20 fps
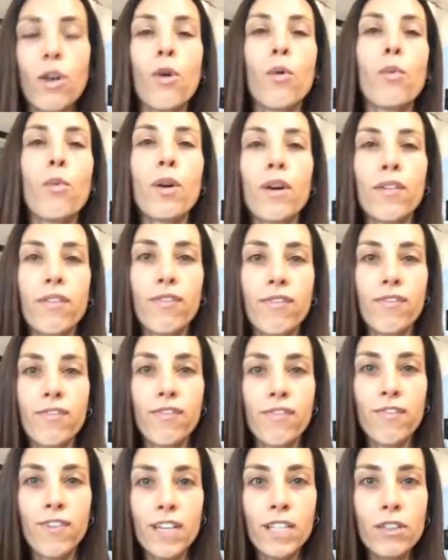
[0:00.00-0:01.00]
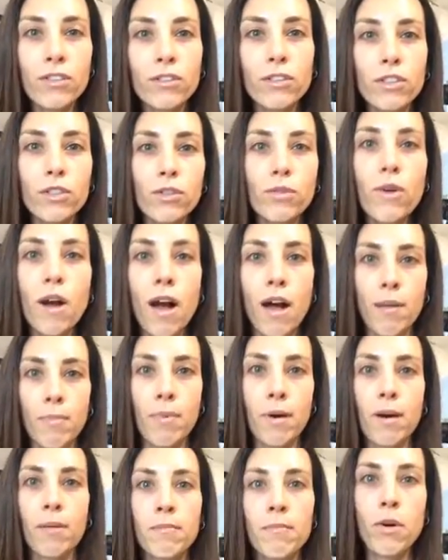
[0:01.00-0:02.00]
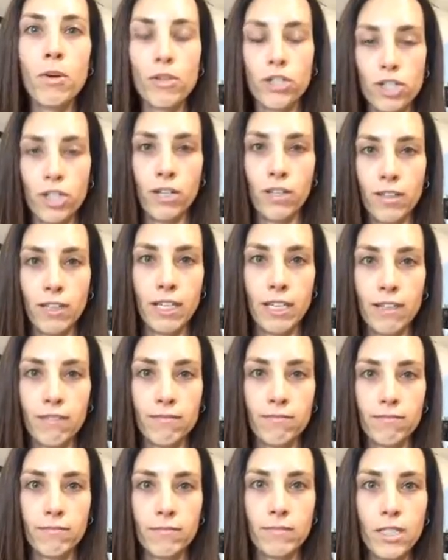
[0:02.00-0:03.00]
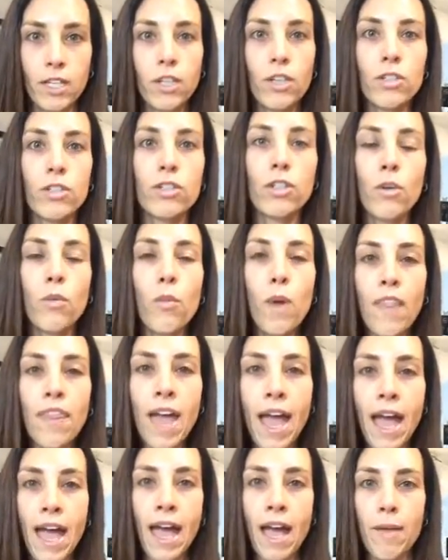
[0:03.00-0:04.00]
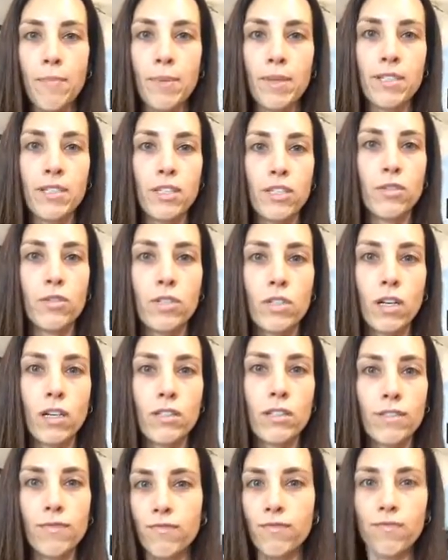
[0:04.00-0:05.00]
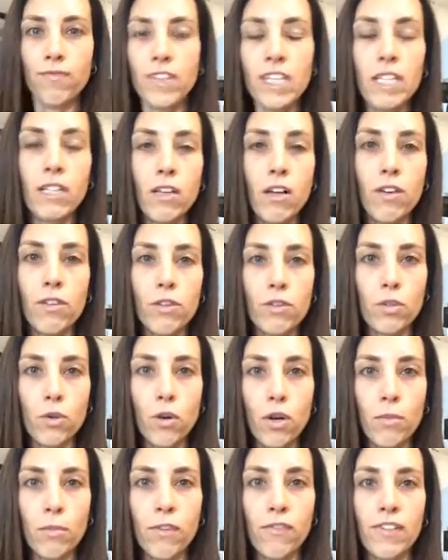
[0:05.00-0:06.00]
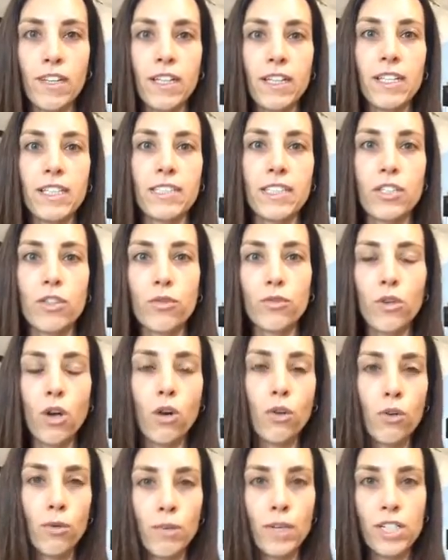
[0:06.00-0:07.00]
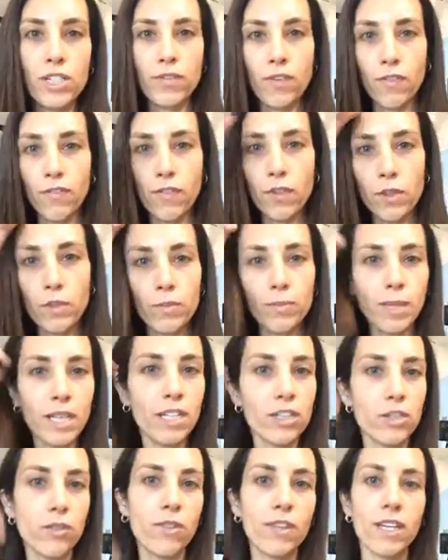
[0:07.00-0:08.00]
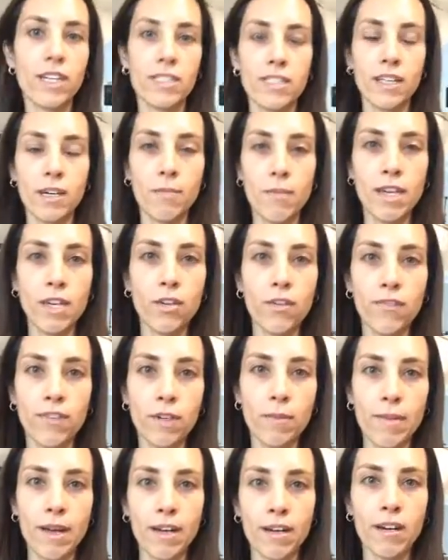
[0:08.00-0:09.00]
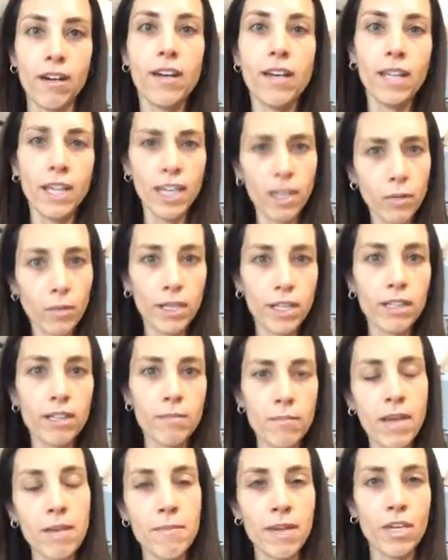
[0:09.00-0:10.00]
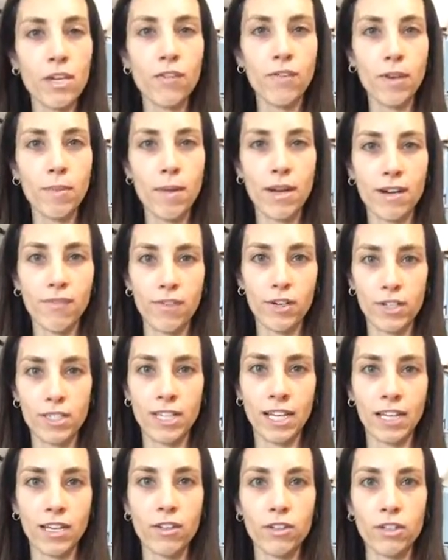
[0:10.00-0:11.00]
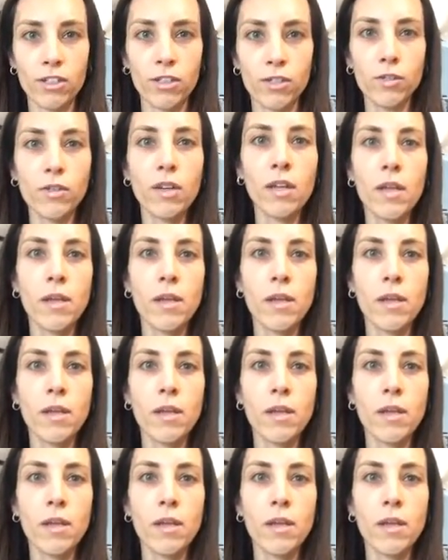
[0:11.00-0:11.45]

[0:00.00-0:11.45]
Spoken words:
will fill you up emotionally. So when that happens and you start to feel all those horrible feelings and you go to reach for food because you think it's going to make you feel better, it will. It might make you feel better for a second or two.